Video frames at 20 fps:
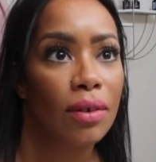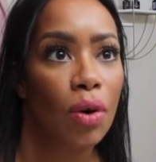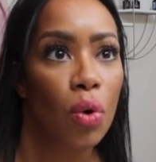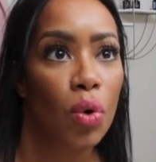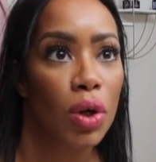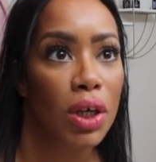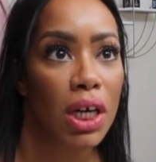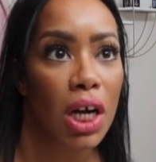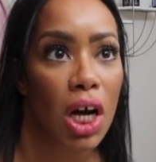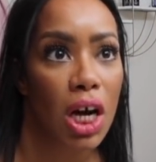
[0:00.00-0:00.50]

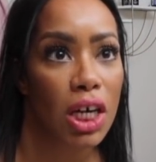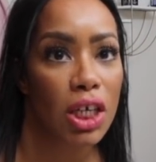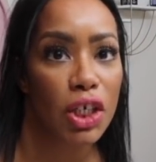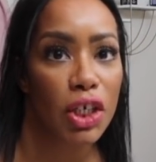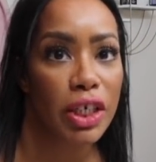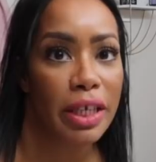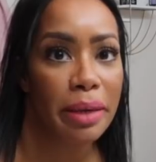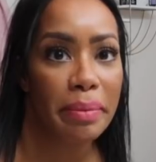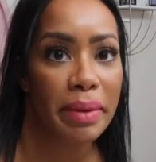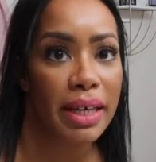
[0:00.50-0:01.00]
horn dog or
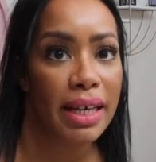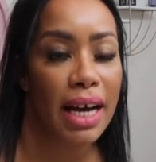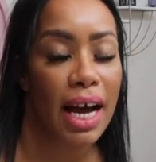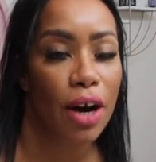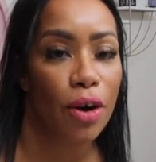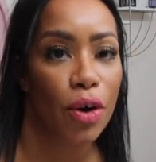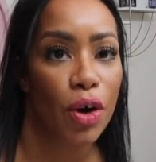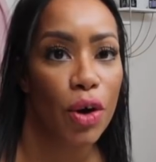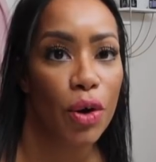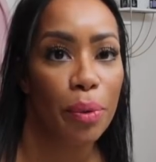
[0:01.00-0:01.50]
something. I
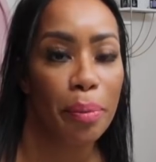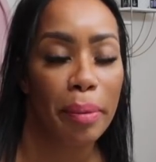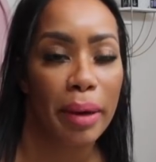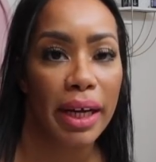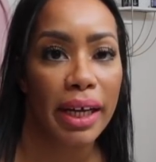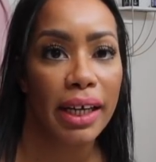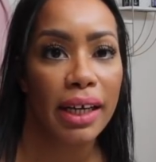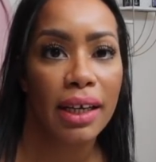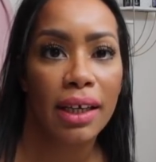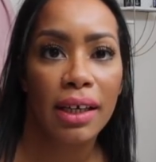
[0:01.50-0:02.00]
don't know,
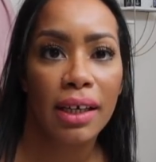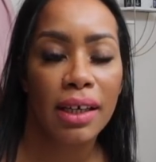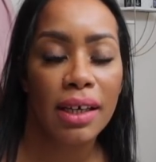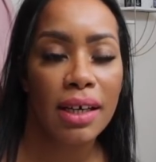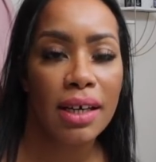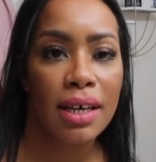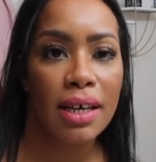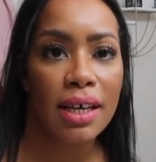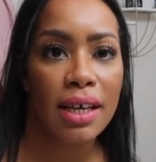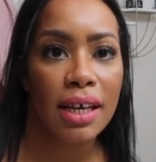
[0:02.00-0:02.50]
but
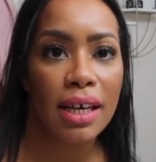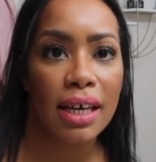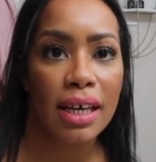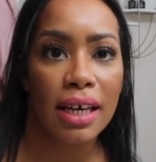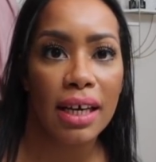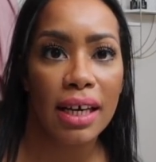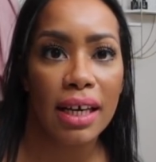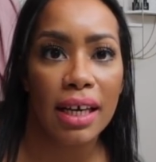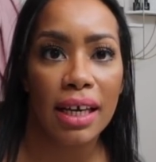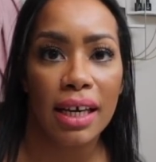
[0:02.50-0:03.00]

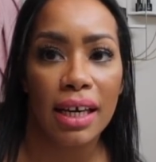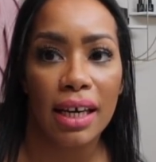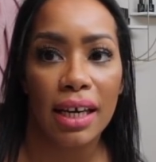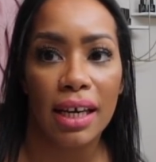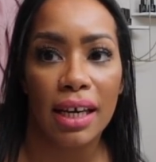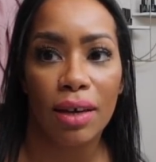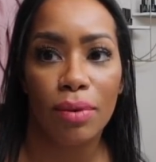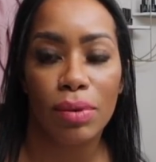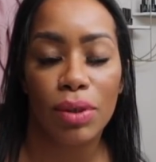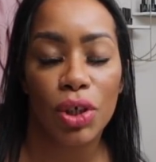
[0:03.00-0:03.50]

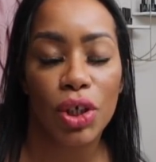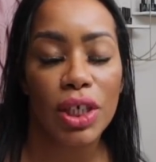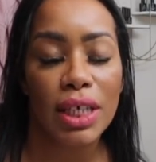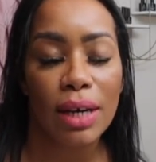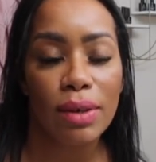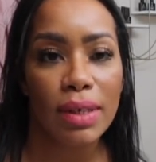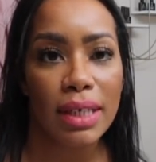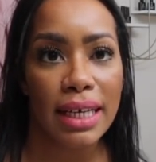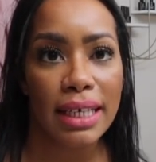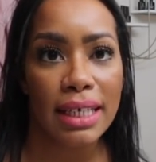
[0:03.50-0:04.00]
he was just
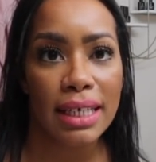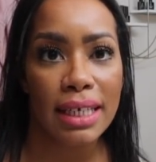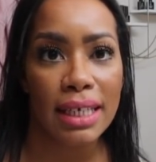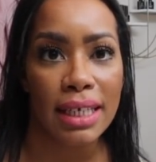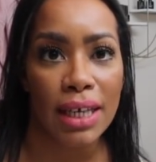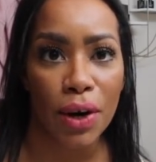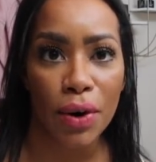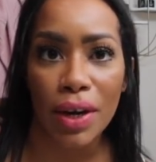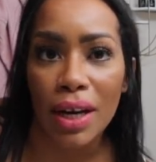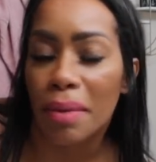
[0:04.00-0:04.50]
outside
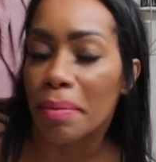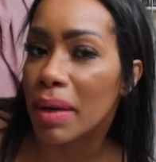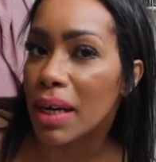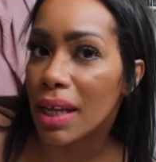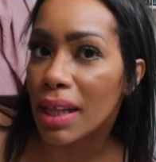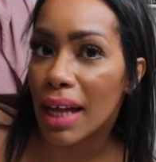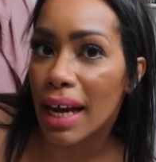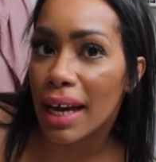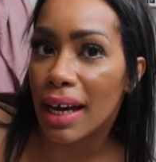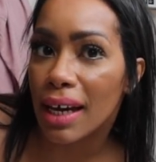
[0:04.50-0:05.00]
staring at
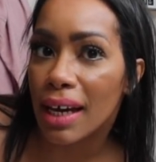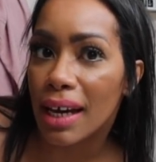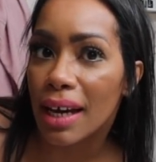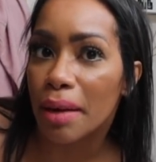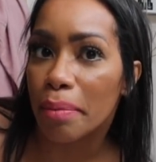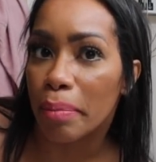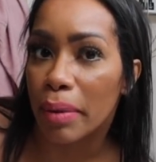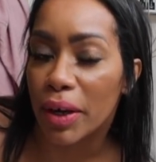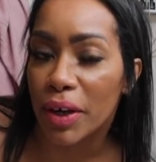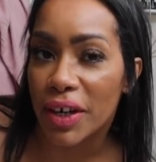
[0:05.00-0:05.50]
me. Like, he
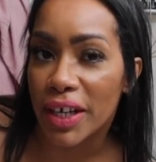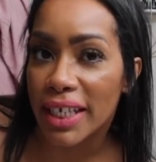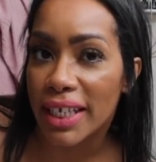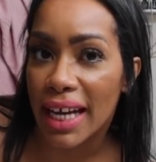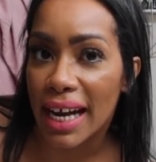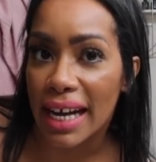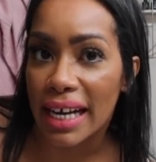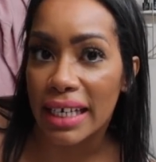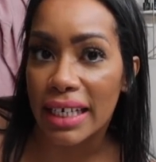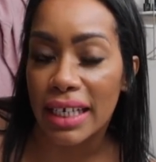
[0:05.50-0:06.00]
had a beer in his
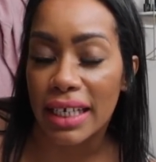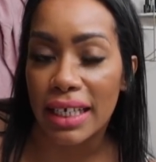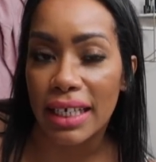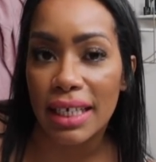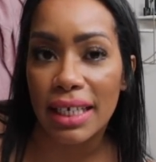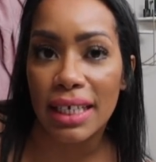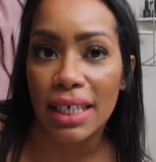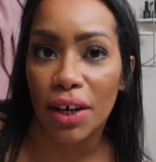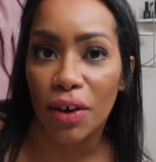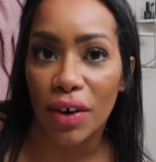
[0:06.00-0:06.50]
hand and a
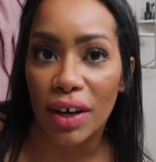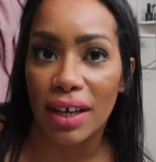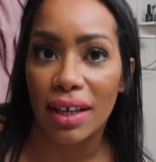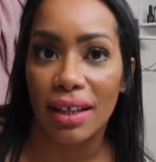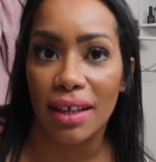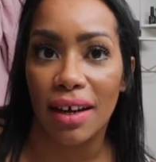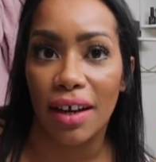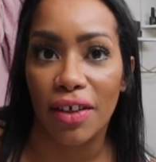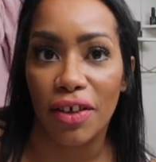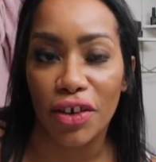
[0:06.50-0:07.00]
cigarette
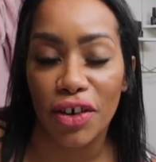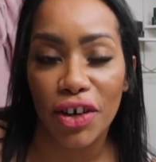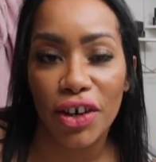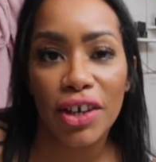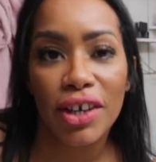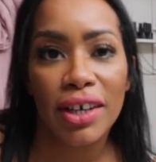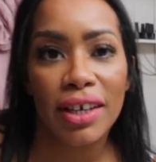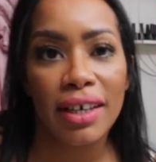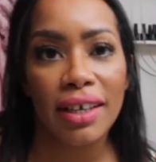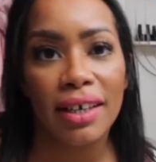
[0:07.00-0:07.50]
in the other,
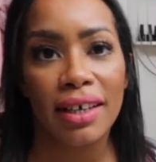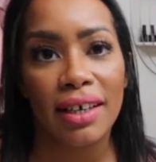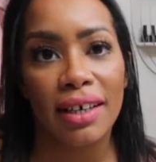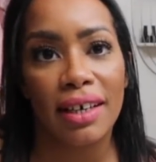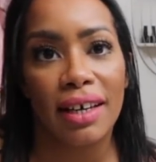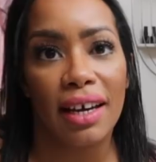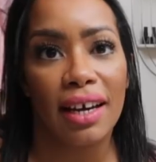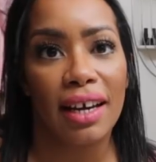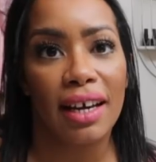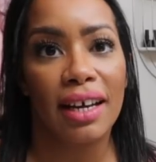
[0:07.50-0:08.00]

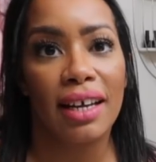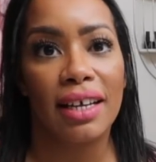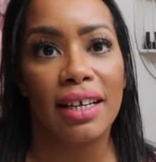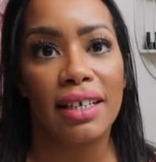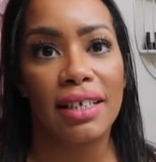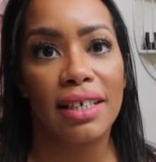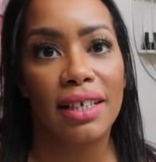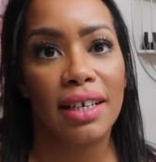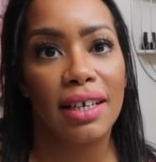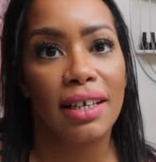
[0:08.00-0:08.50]

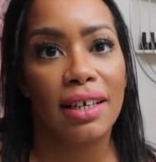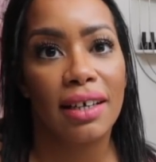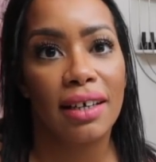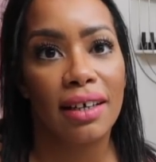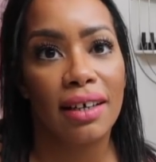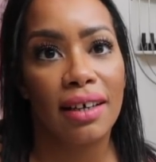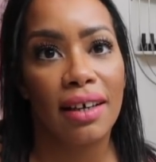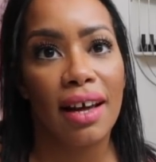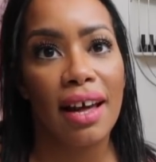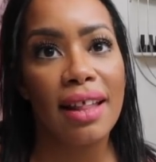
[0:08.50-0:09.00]
and...
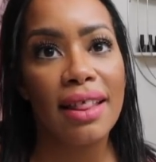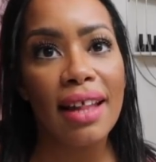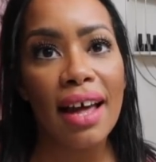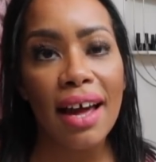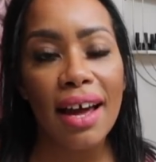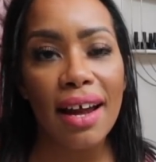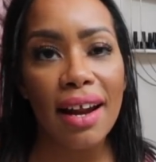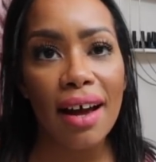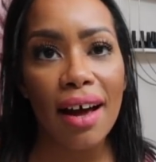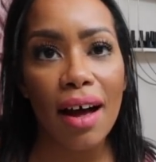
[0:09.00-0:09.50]
And
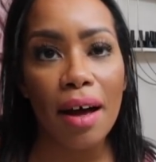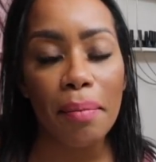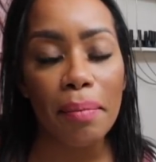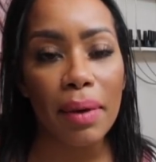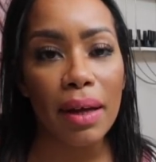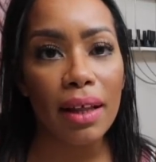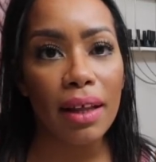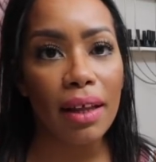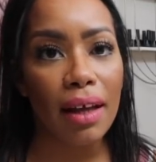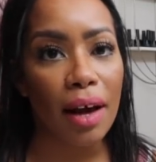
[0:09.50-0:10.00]
then
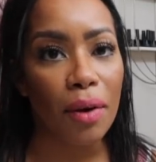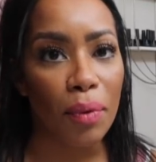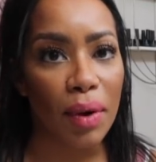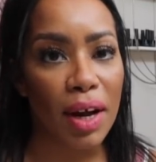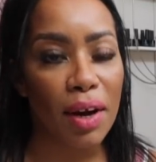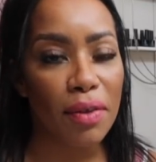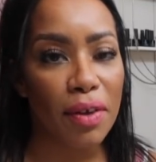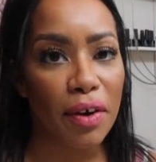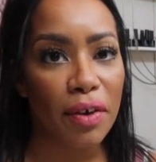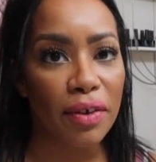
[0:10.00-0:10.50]
um, I went
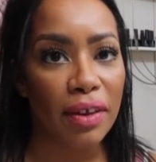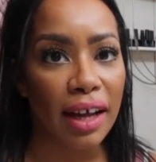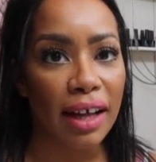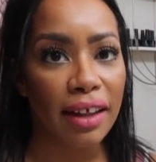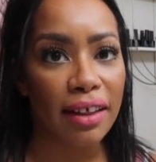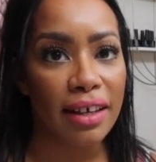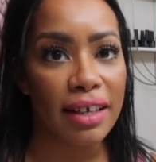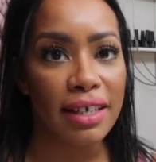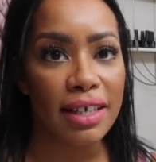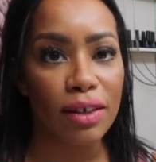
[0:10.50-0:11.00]
out there in
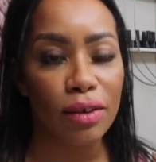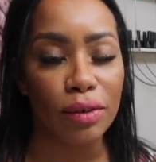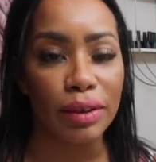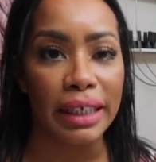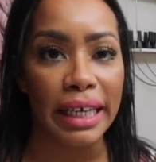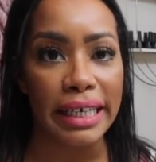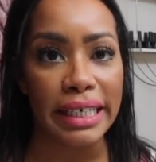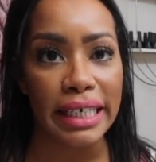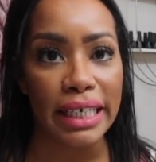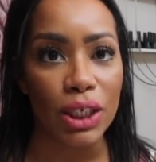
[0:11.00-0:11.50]
like these little
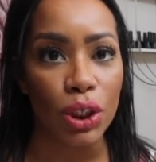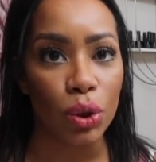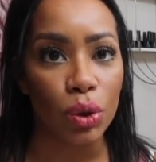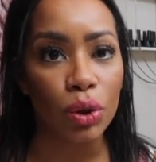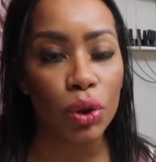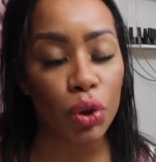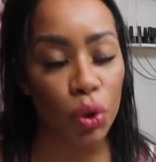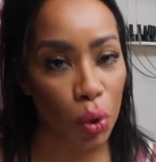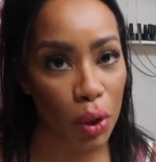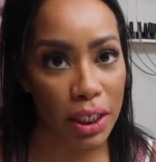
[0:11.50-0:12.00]
Daisy
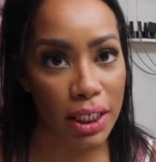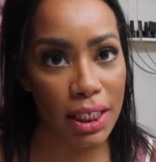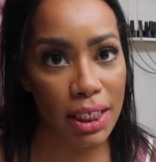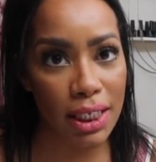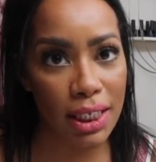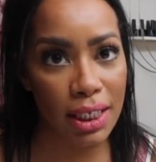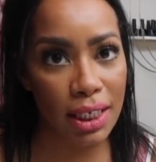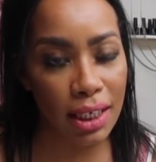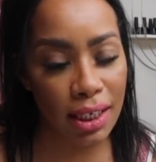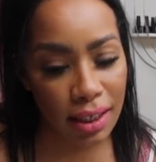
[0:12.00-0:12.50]
Duke
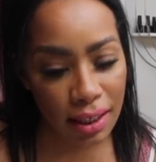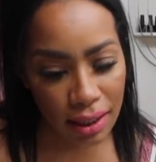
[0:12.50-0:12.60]
shorts,